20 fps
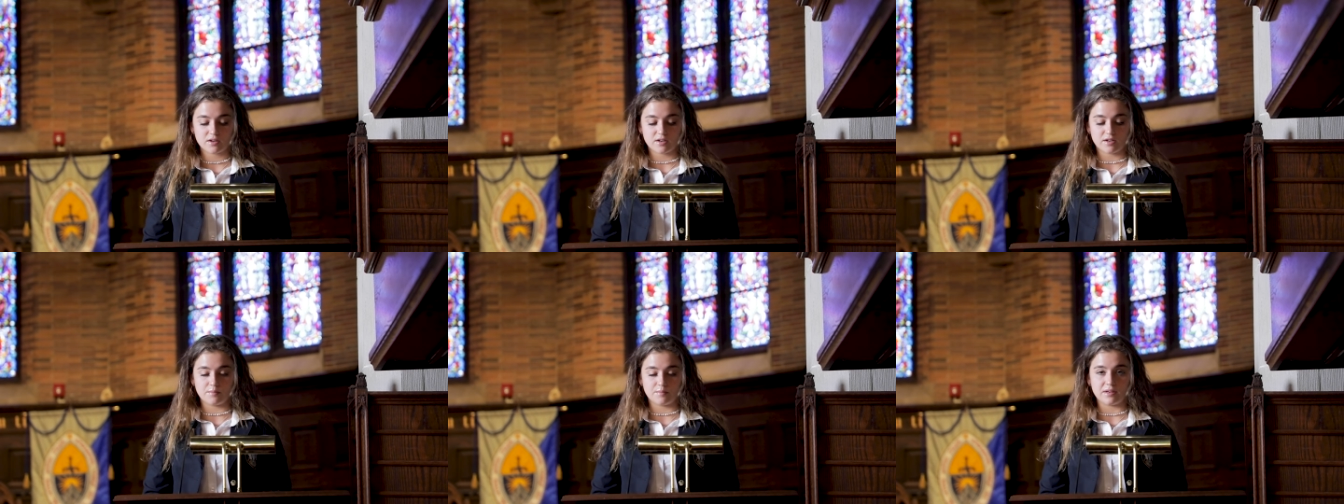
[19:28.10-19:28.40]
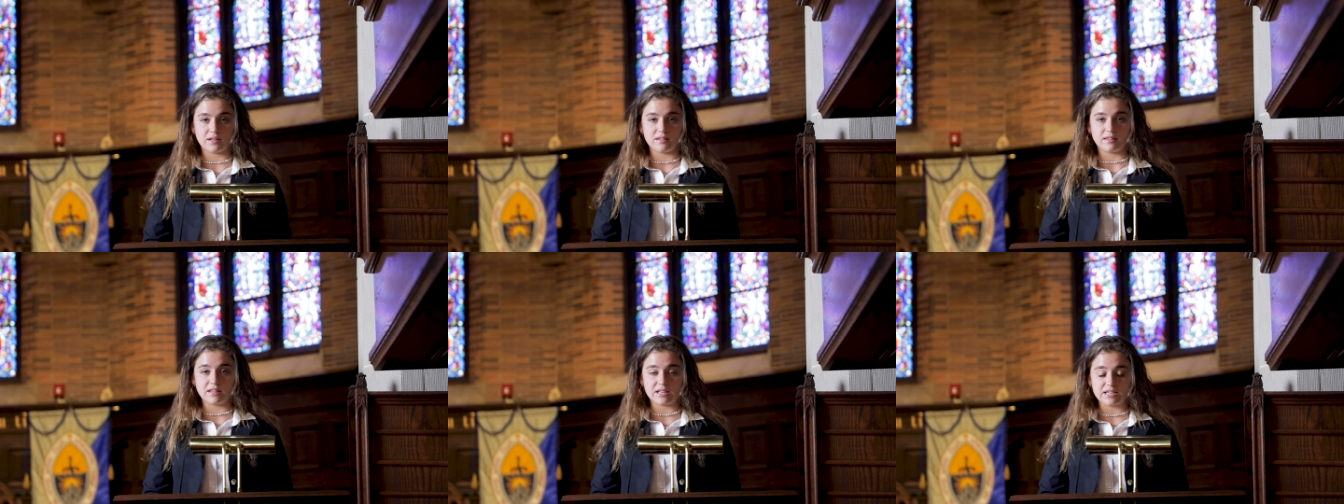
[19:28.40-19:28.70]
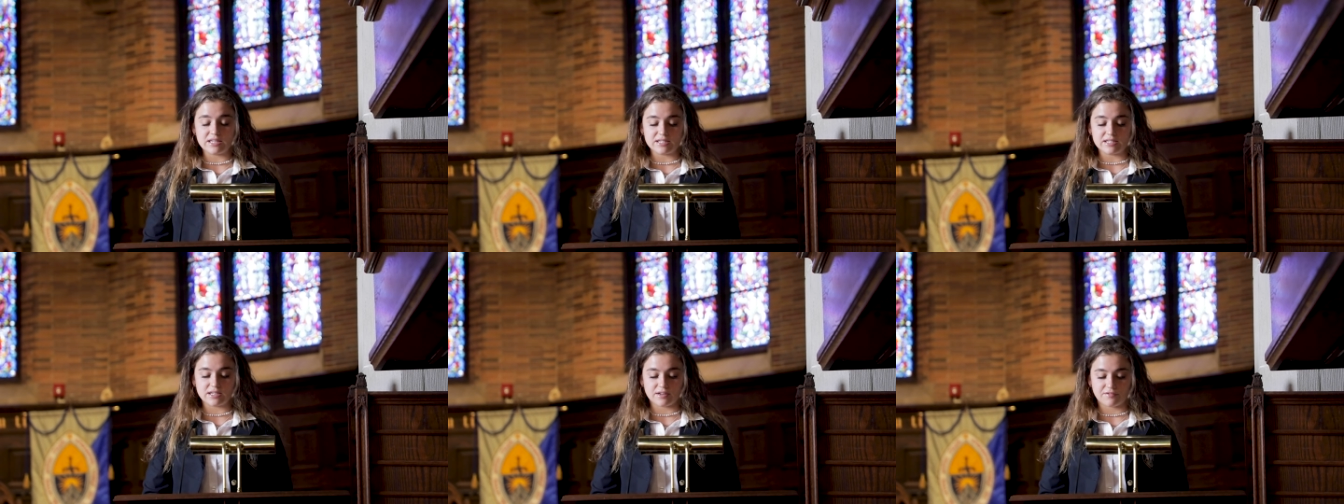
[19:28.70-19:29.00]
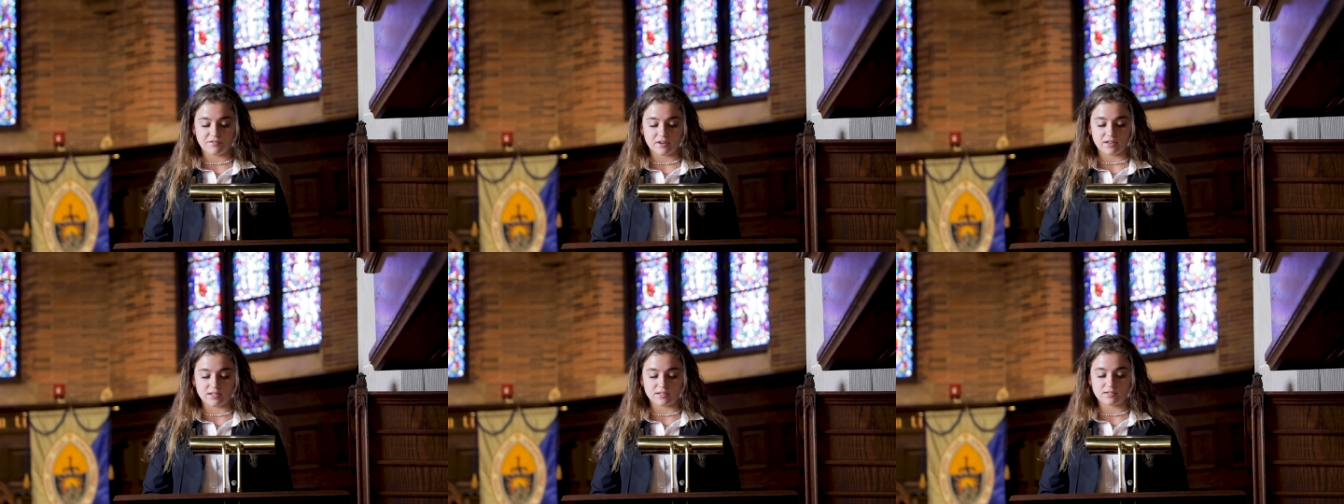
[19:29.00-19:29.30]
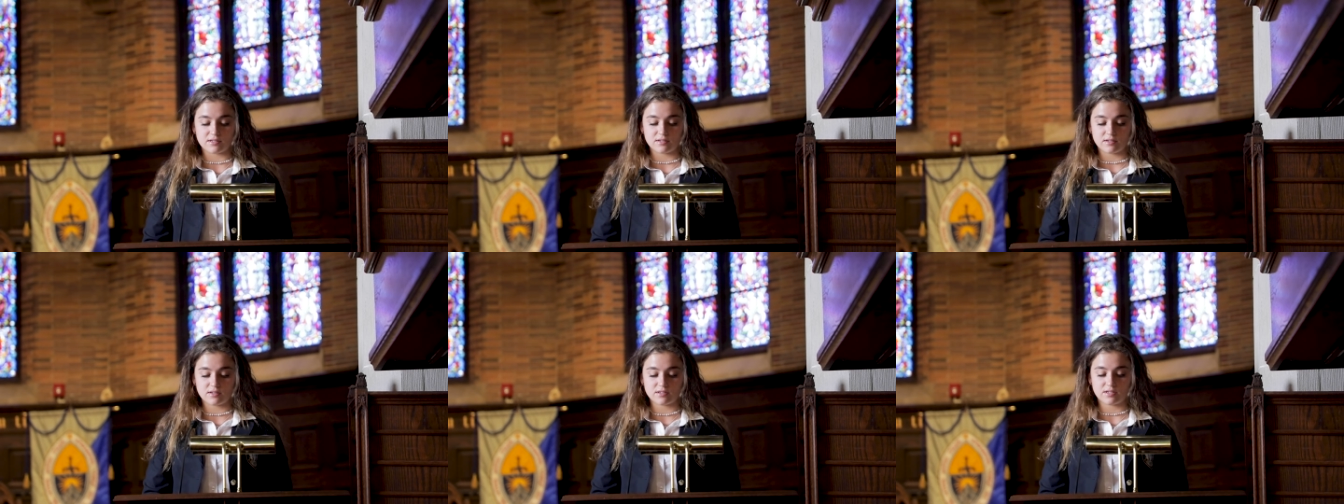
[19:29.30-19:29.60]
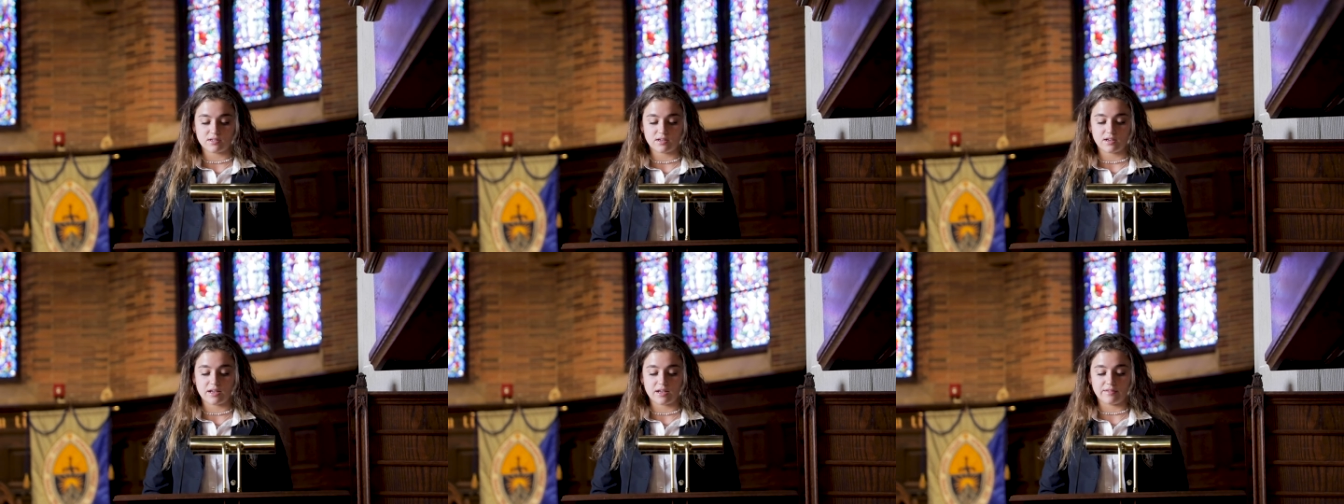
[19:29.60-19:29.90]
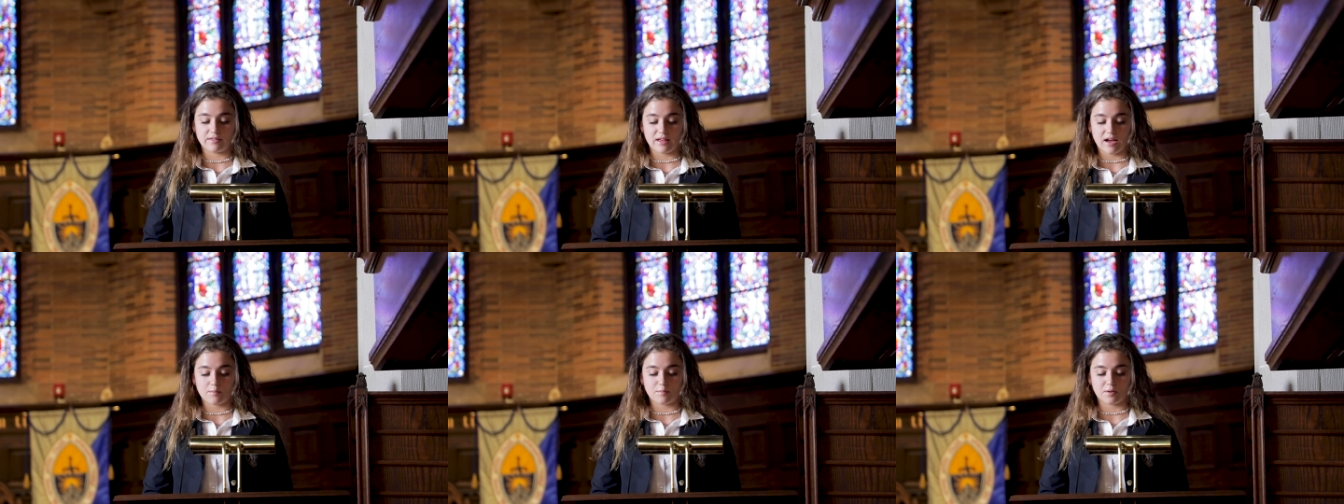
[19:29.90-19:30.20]
could be the difference
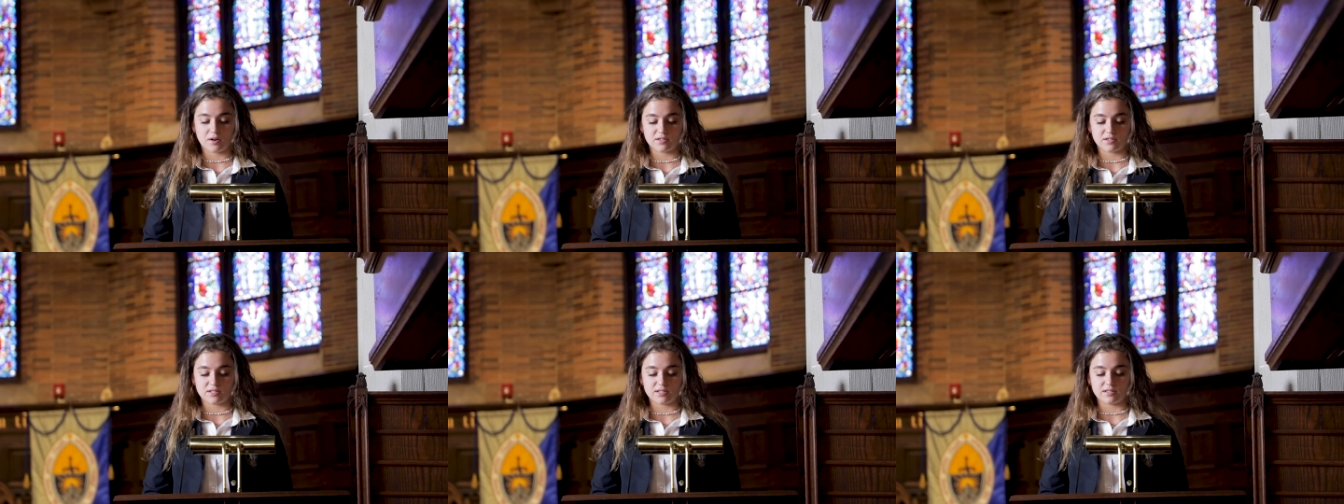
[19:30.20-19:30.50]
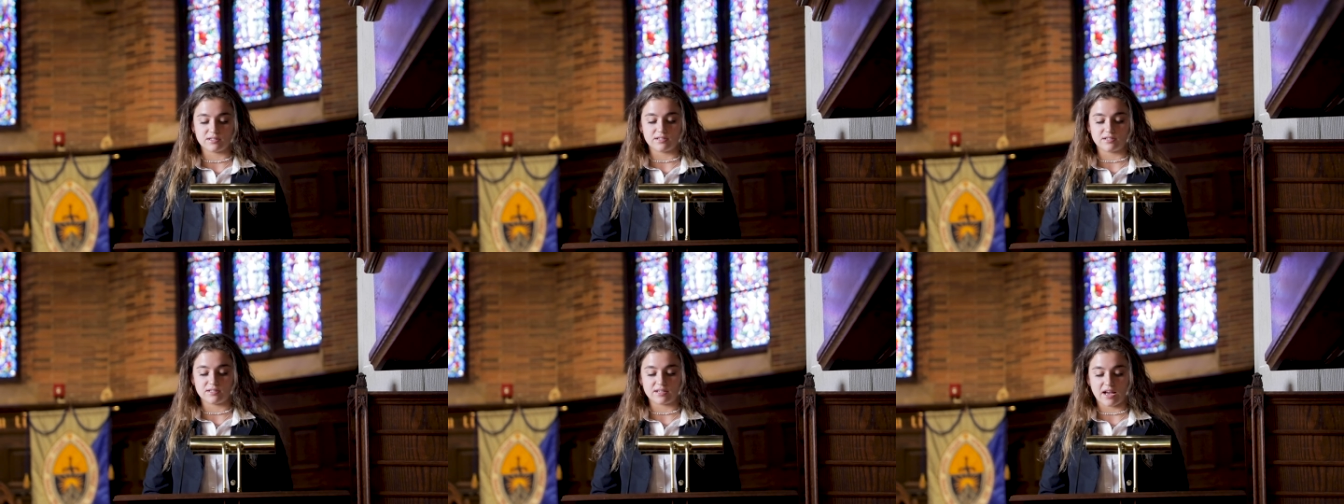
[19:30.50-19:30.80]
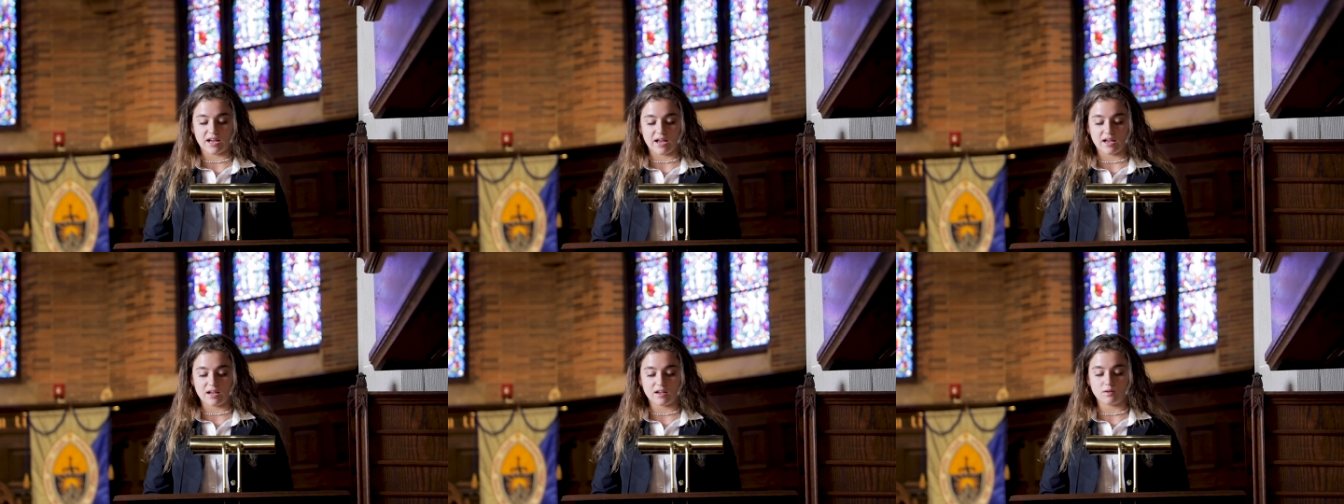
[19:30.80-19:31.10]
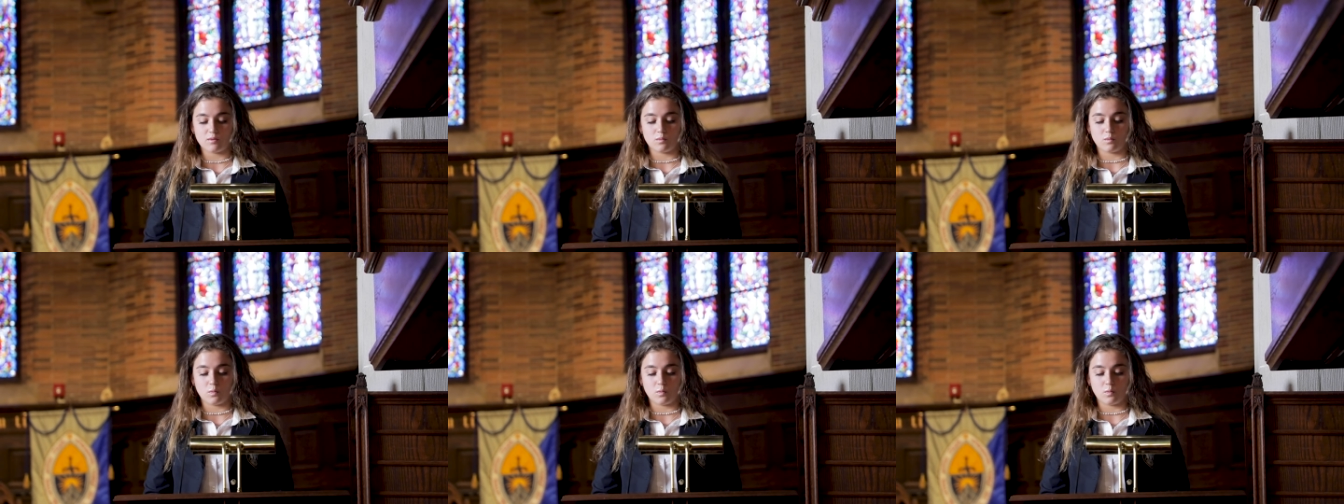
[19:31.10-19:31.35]
in that person's day,